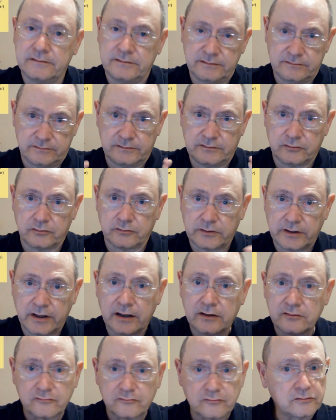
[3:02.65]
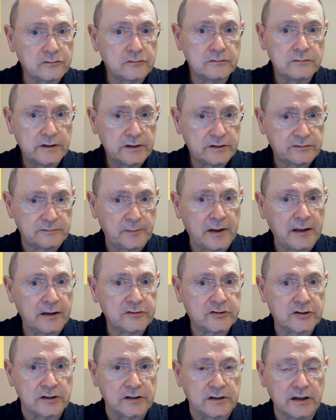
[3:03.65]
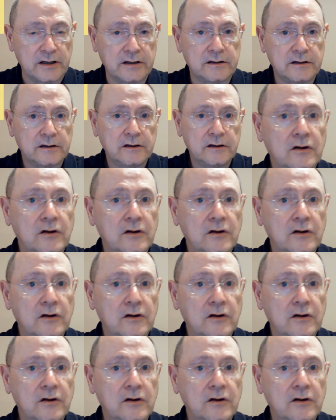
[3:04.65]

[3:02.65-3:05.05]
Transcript: the orchestral expansion kit,